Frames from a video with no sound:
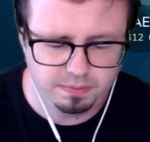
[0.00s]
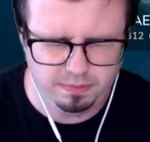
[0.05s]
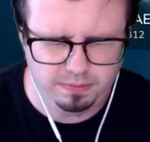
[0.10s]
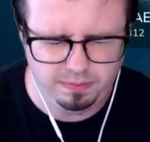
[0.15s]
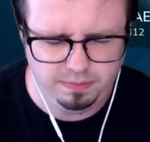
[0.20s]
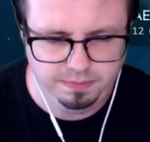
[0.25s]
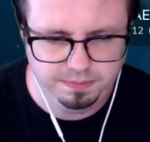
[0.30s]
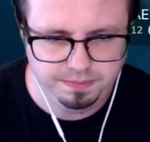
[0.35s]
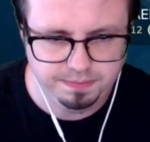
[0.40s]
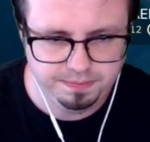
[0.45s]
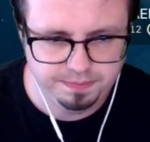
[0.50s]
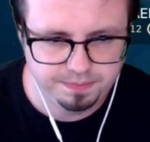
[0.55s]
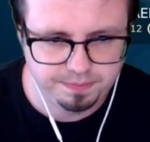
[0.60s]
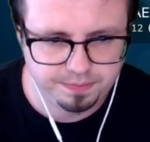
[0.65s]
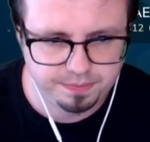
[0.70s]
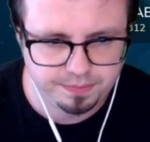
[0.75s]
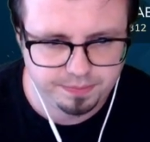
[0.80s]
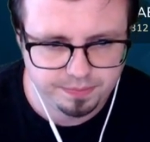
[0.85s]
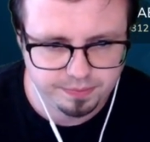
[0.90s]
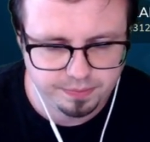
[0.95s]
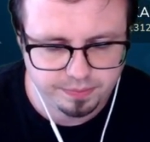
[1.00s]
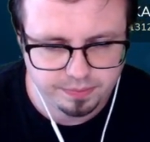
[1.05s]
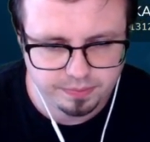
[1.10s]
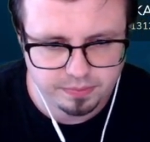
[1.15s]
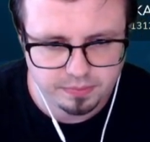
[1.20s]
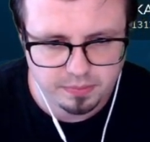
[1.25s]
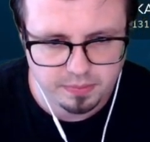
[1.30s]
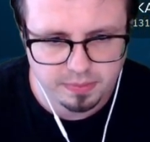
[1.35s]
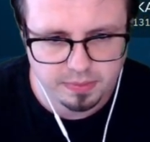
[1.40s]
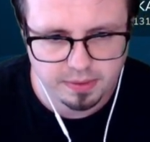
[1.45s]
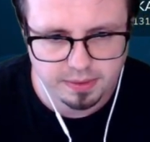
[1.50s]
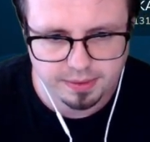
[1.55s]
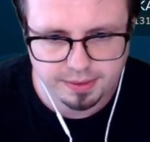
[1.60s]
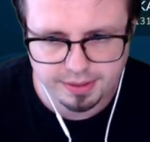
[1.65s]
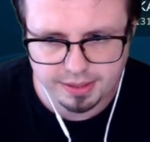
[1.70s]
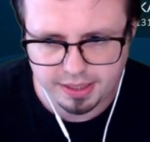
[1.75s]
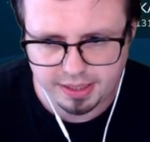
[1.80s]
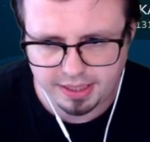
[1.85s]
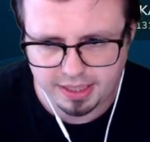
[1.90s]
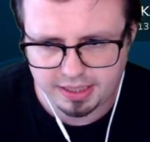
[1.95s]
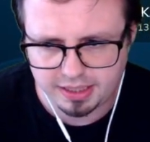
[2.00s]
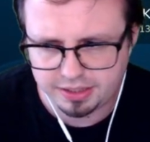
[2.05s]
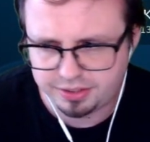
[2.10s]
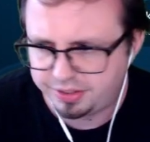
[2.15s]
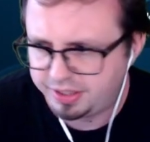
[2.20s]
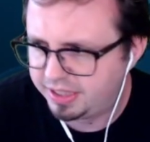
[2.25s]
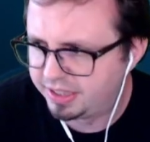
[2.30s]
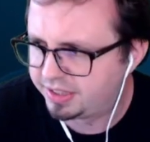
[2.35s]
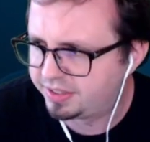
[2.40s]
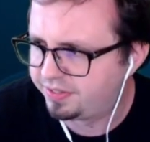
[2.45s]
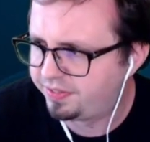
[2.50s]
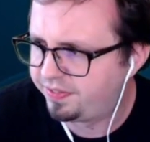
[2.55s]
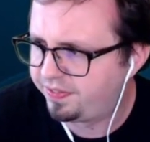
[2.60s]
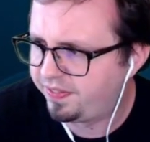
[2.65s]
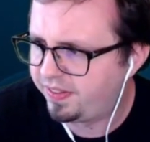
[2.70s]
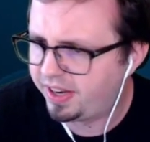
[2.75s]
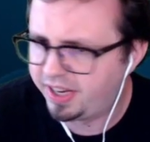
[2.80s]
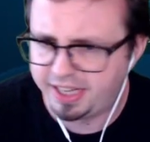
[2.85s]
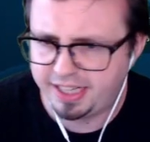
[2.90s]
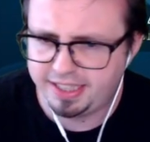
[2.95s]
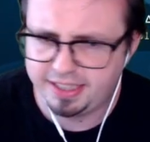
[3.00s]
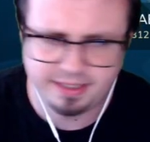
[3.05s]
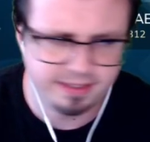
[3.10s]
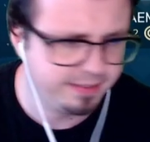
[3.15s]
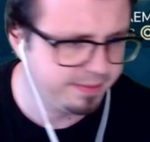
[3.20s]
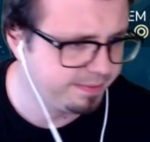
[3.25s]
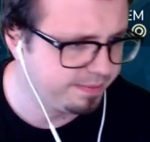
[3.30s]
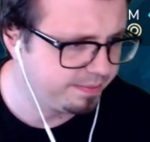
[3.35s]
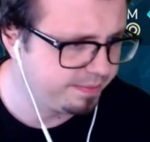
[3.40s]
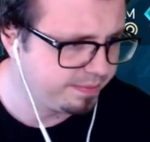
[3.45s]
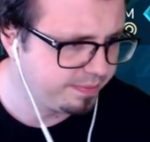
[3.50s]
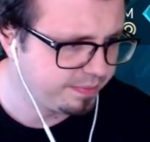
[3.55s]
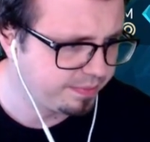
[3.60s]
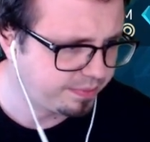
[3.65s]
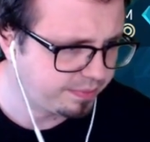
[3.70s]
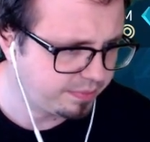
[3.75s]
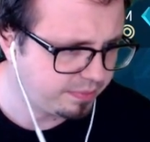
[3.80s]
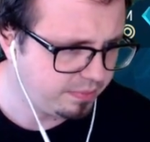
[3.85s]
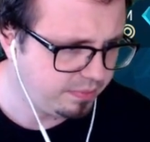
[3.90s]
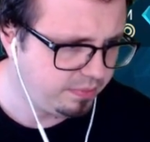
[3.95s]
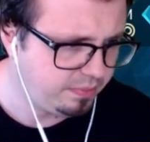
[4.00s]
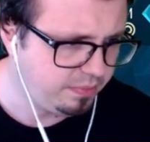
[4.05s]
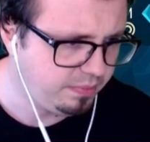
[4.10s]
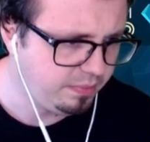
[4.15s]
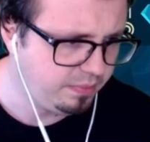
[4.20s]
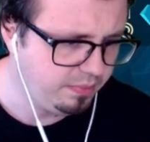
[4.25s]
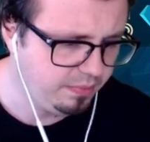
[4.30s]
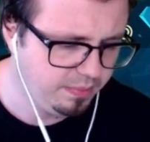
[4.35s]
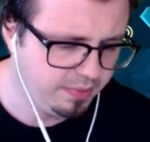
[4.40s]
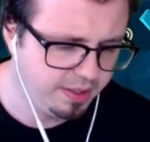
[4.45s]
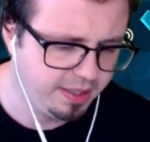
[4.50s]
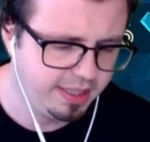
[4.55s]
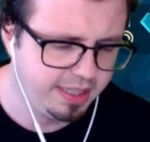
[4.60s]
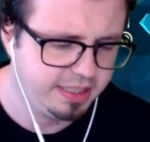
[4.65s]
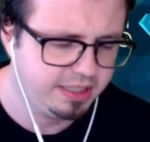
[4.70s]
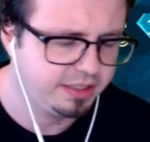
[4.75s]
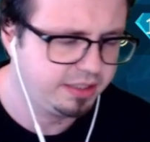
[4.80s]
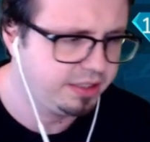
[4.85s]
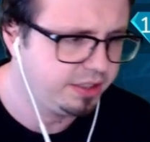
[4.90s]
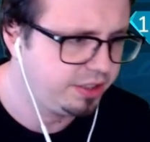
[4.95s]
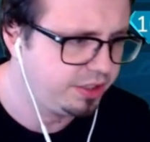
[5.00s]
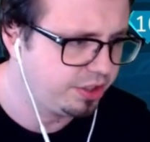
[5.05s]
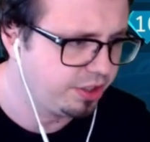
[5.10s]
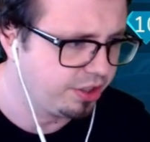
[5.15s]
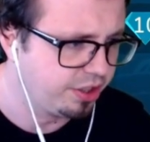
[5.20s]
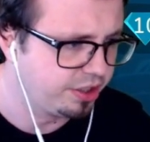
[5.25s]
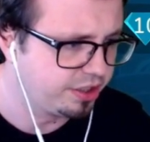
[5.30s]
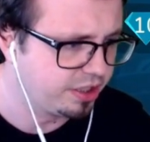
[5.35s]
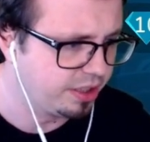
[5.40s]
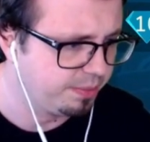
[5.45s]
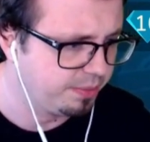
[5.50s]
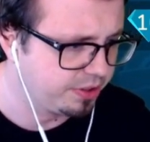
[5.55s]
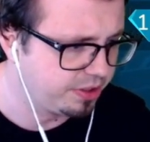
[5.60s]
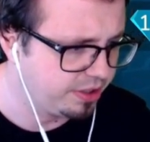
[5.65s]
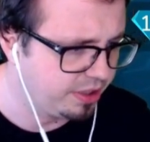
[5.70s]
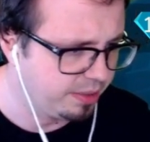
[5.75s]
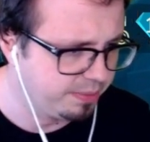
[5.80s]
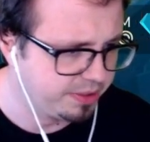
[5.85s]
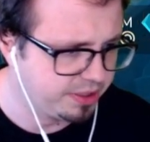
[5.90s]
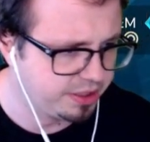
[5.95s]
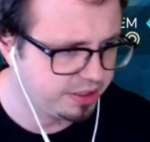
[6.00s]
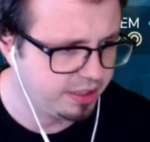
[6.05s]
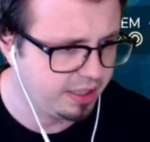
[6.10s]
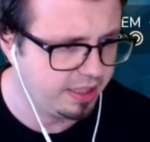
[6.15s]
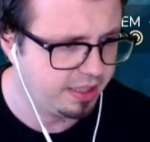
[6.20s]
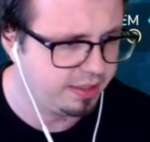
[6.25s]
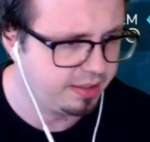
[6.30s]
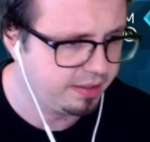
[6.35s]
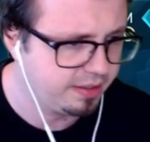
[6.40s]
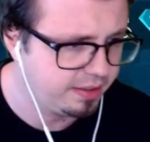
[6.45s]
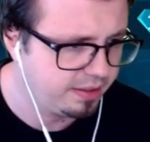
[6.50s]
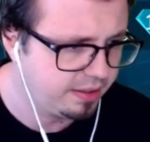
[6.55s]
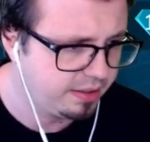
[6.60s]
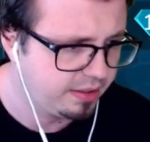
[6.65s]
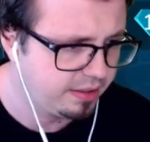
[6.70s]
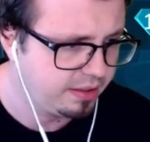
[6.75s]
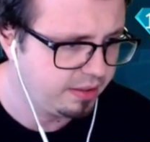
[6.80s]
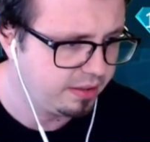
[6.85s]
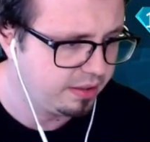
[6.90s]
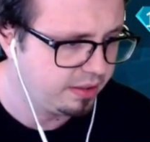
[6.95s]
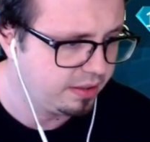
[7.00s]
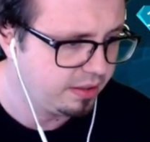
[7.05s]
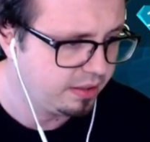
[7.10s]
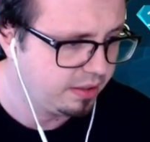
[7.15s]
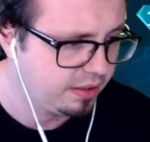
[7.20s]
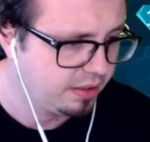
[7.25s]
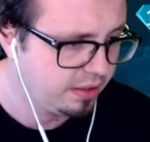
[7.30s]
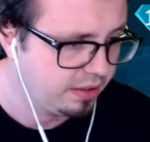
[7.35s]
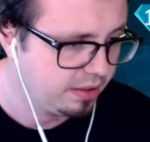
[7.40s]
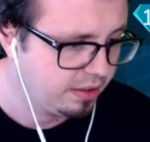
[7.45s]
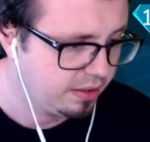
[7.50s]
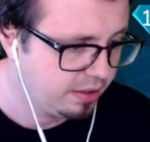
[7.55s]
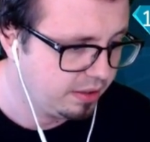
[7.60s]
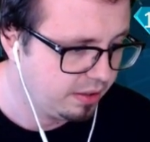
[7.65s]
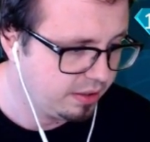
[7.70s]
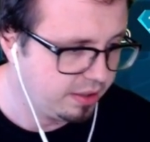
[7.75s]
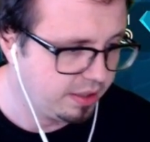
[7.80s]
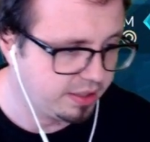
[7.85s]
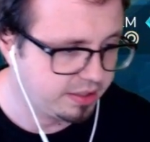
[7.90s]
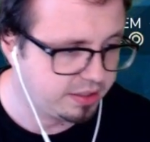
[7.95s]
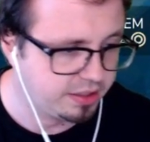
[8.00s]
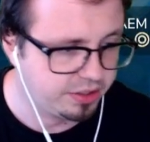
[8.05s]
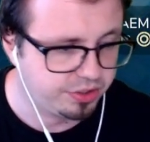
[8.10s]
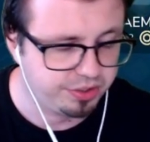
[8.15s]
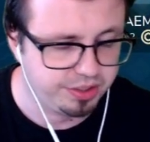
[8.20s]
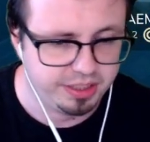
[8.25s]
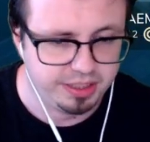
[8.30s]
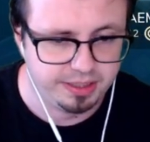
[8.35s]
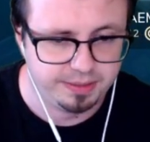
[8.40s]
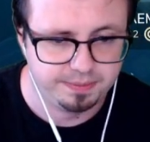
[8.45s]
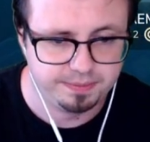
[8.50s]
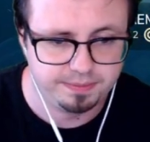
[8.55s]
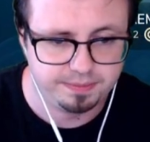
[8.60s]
Yeah, getting 3, it's fine. Agents in charge, how much damage is that? That's a 3.